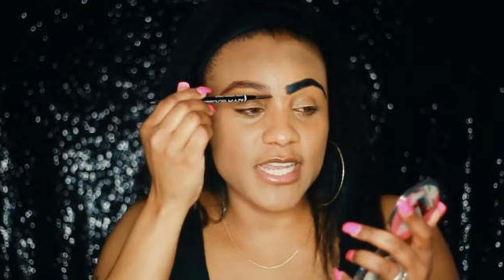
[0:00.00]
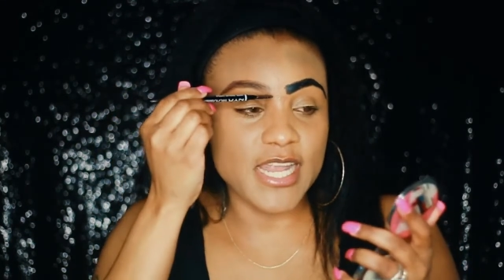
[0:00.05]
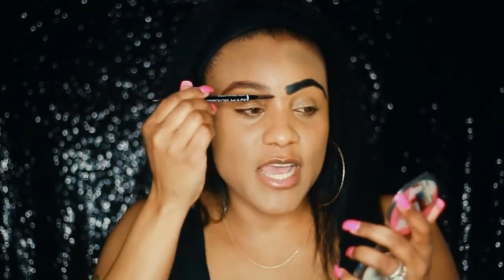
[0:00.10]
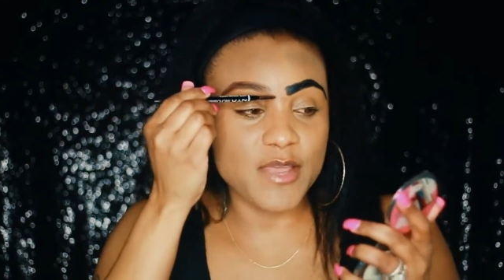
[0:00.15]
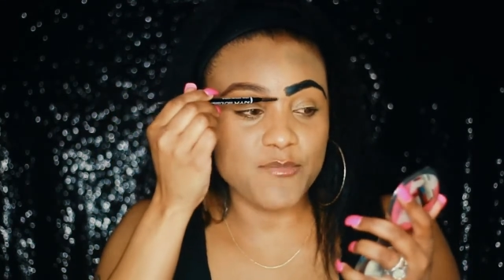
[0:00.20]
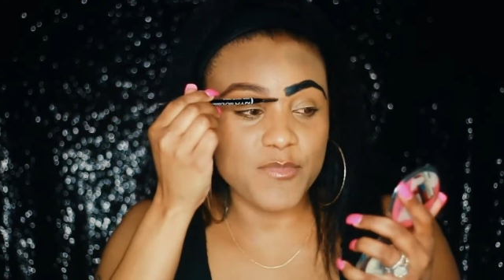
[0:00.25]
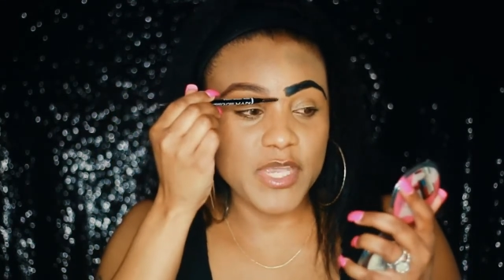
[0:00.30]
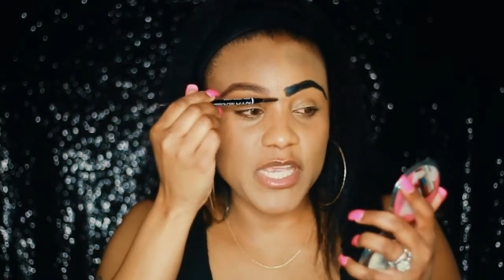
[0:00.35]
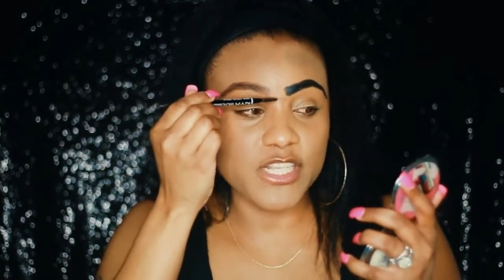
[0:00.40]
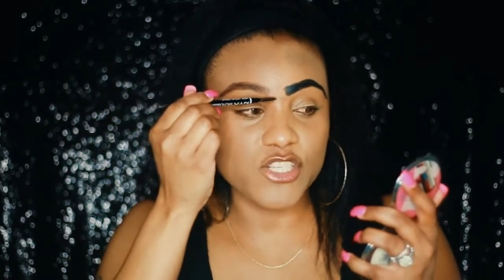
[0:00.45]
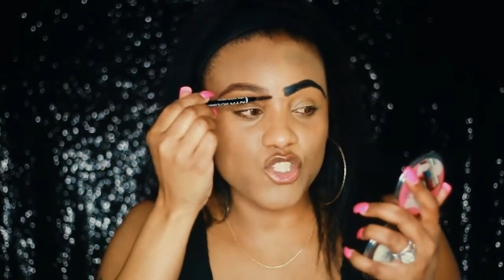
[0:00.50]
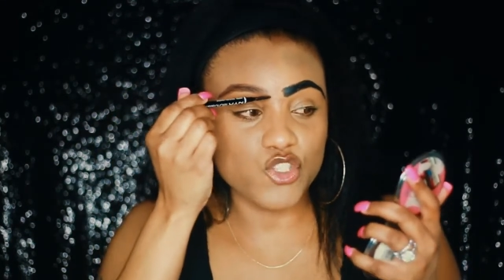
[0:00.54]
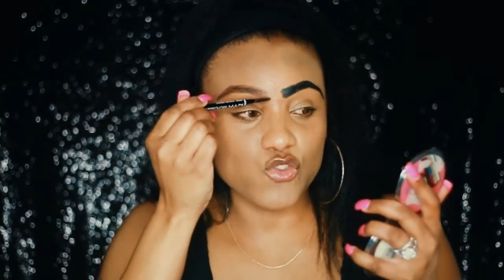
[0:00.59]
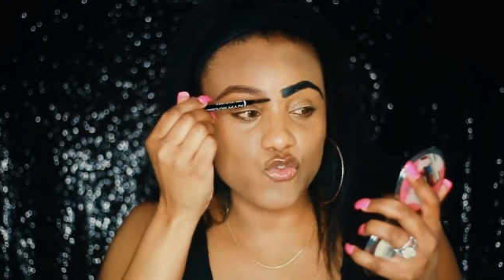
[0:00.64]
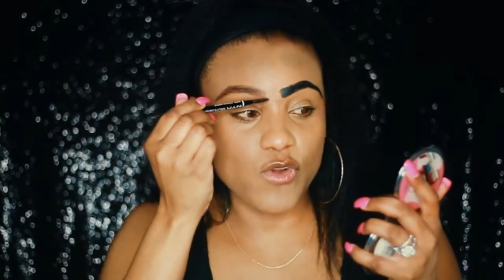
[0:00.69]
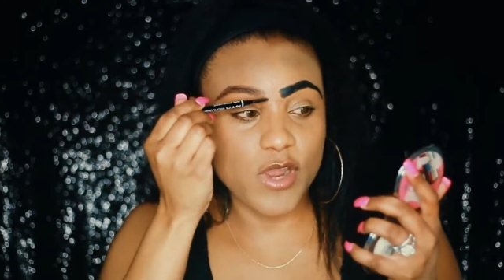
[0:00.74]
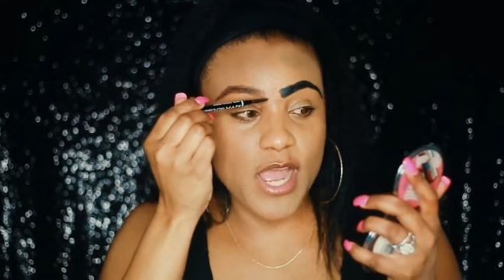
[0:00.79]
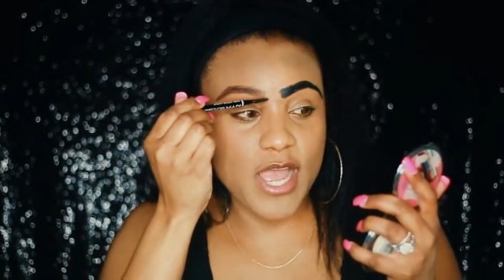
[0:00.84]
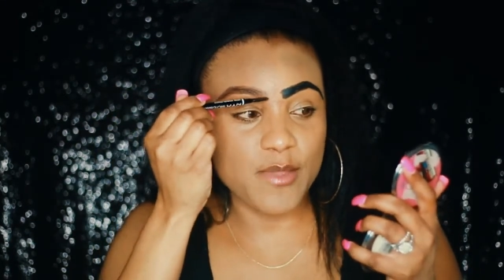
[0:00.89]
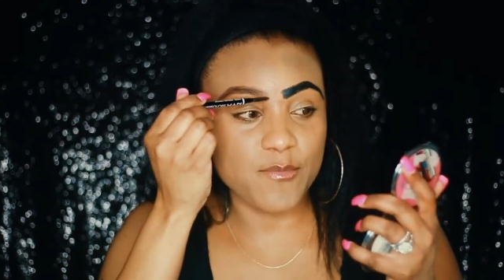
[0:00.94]
I made
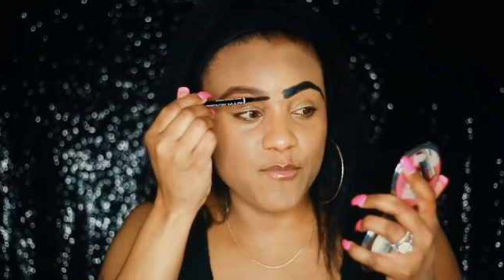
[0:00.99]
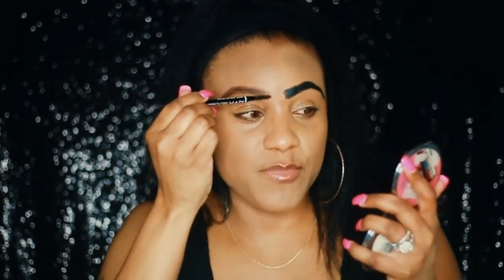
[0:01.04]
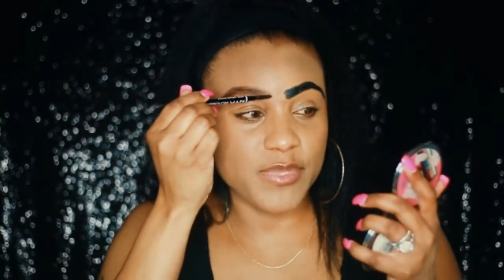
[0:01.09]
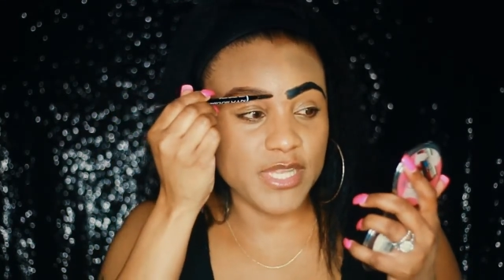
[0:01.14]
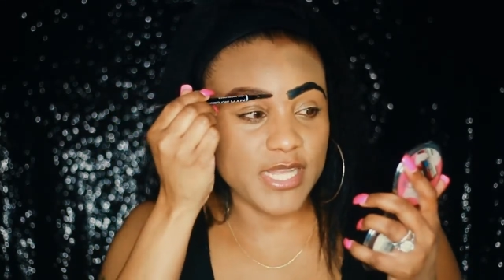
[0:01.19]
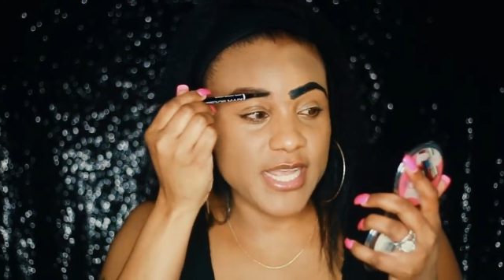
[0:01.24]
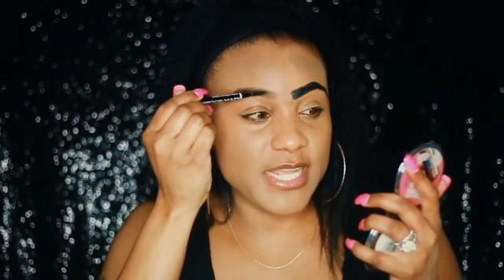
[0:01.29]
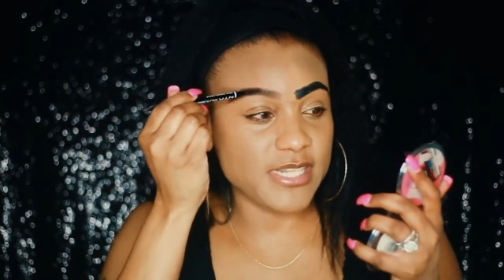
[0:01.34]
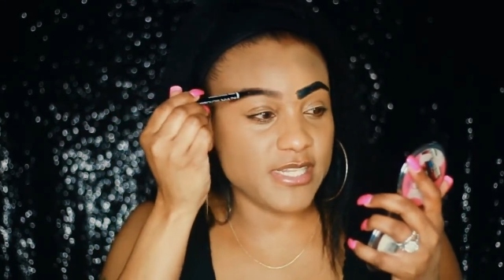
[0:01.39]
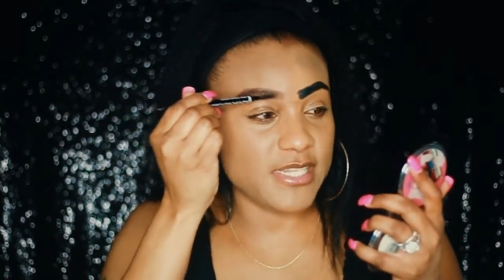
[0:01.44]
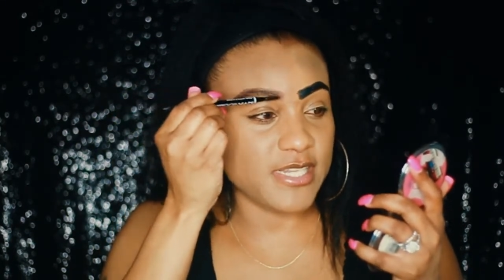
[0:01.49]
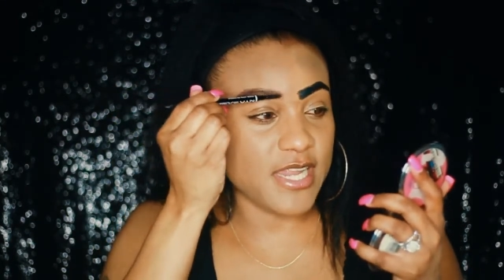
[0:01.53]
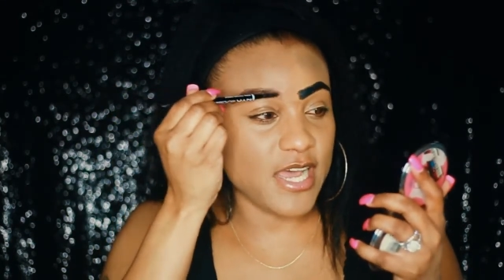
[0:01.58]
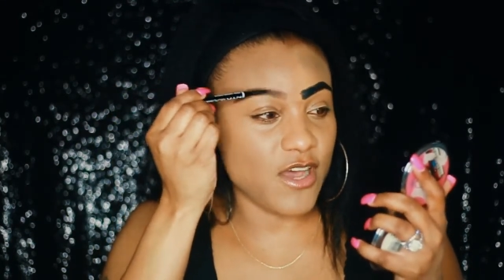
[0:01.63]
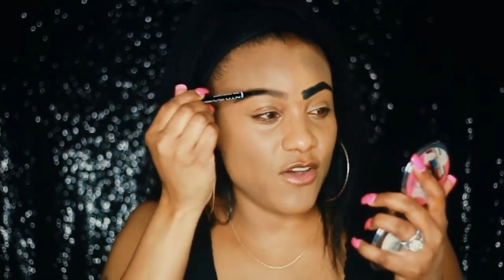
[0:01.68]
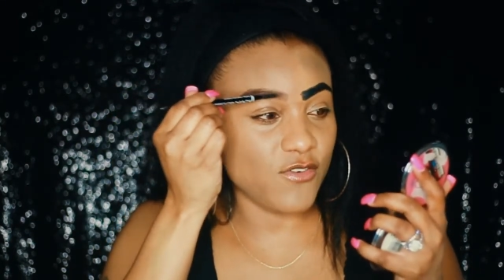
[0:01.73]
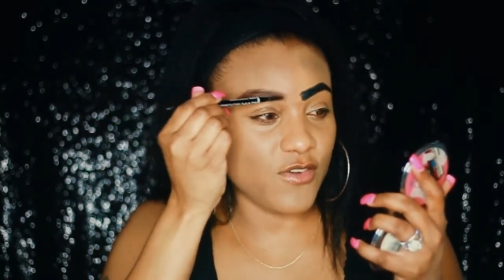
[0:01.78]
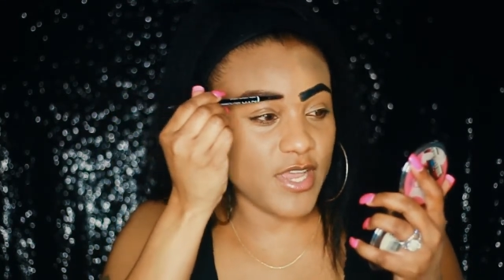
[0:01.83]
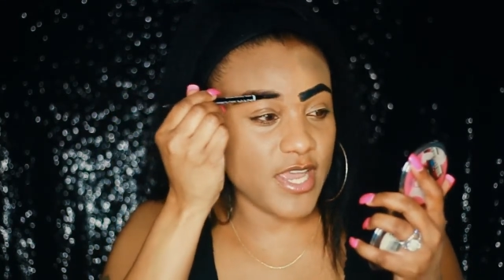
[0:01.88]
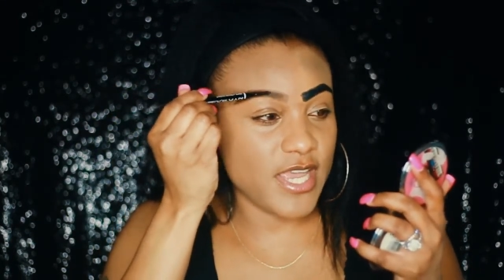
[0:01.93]
sure I blended out